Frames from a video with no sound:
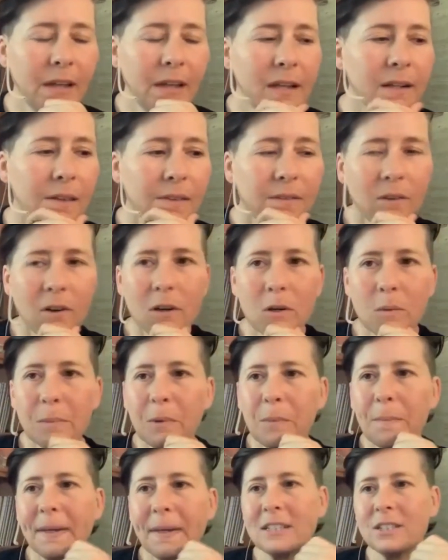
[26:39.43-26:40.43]
another
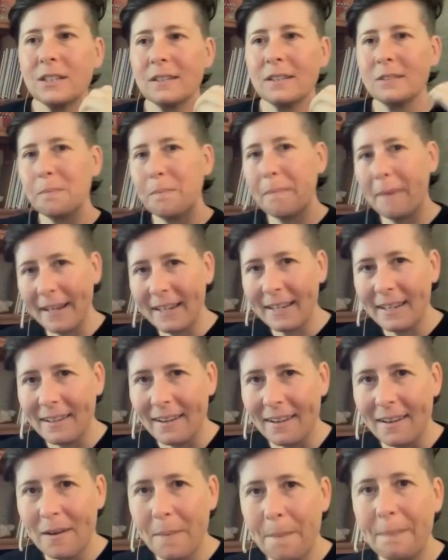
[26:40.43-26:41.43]
honorable mention is
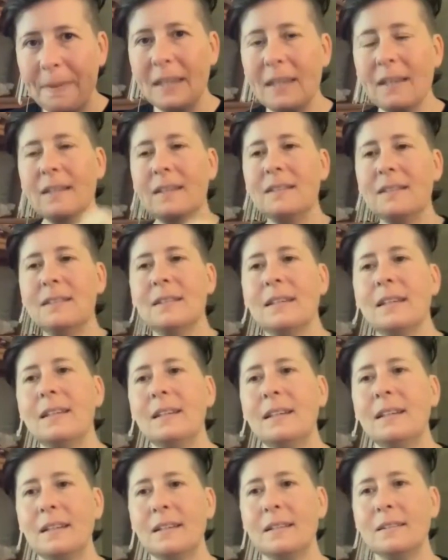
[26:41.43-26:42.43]
mica, because
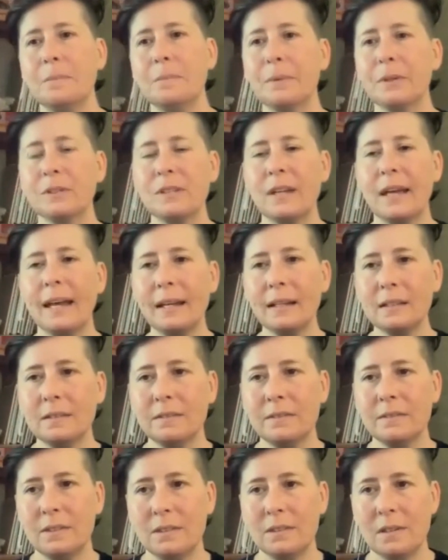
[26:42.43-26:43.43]
it is a
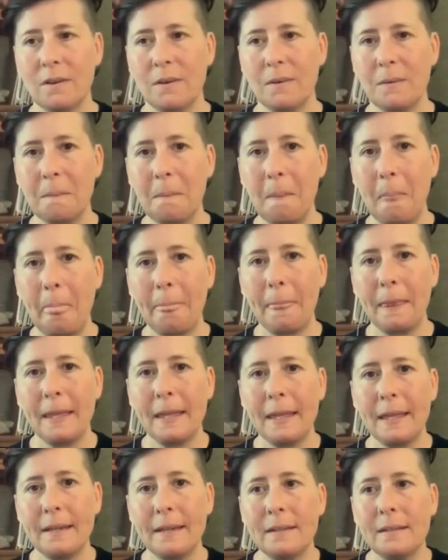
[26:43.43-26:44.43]
protective stone.
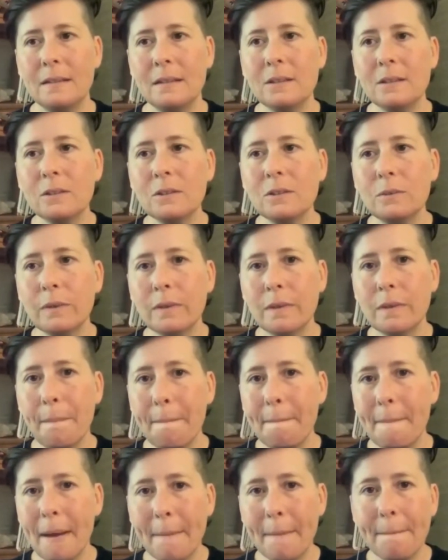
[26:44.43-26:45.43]
It deals with the
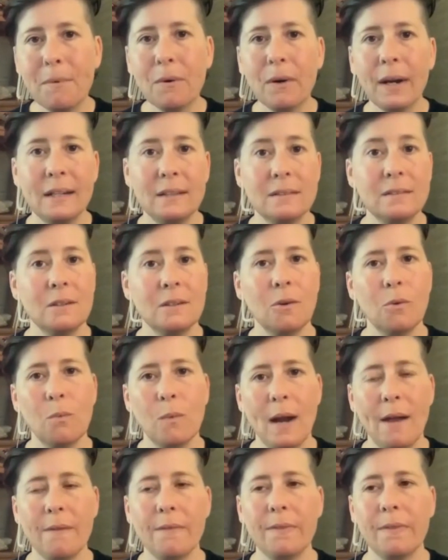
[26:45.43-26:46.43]
membranes
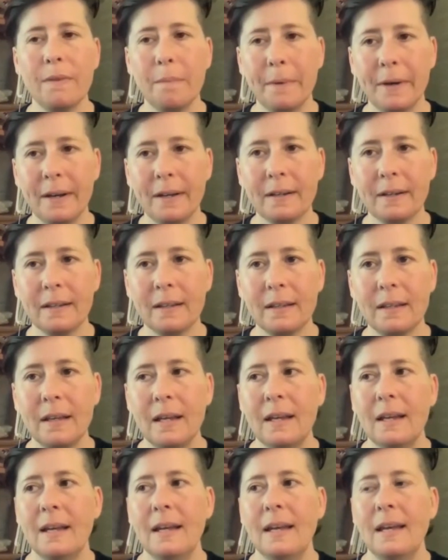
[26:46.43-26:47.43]
around the body.
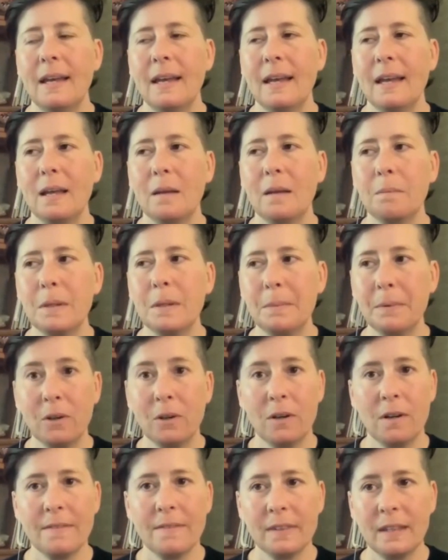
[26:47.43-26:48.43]
And people
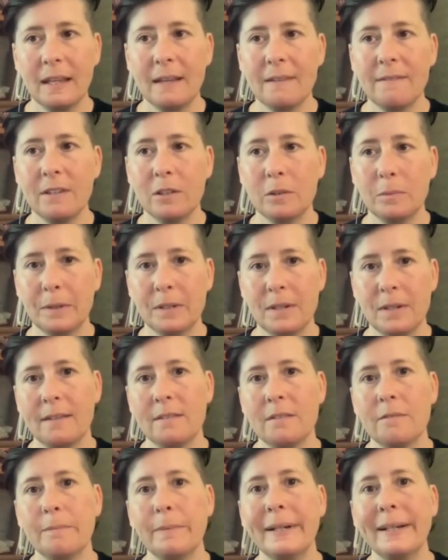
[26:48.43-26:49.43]
don't often think of it as
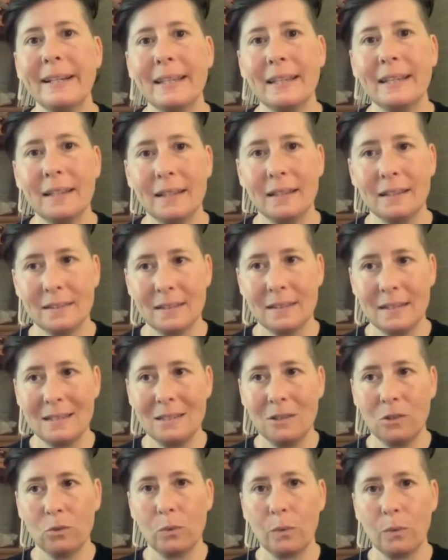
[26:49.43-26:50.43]
protective, but it is. And it
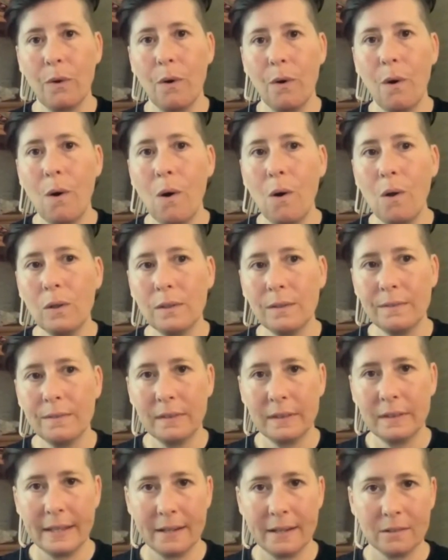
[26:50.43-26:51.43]
deals with all
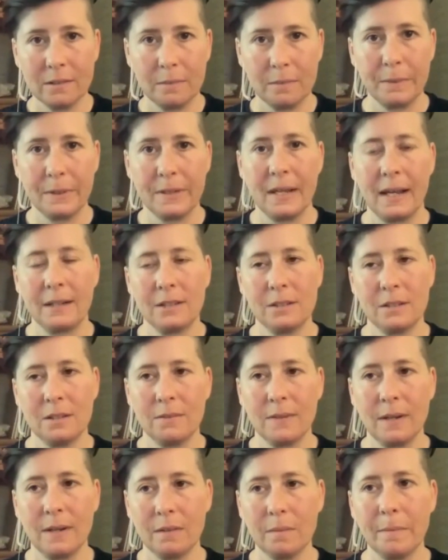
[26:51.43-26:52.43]
of the layers of protection
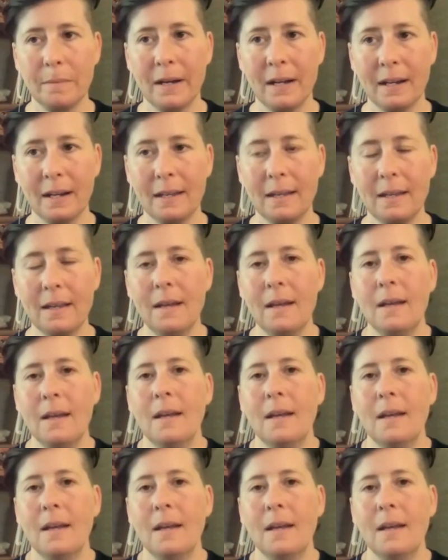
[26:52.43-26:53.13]
around the body.